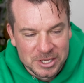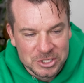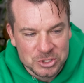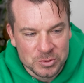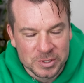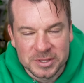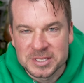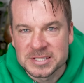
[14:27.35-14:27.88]

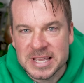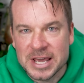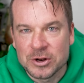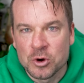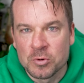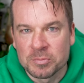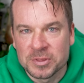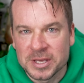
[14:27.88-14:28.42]
doing these
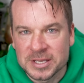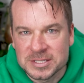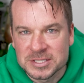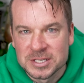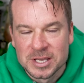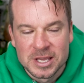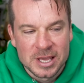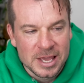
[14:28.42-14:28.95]
at-home
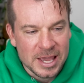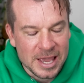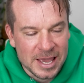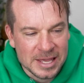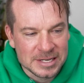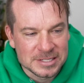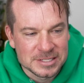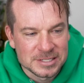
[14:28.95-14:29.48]
things,
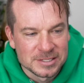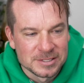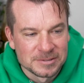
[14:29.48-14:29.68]
and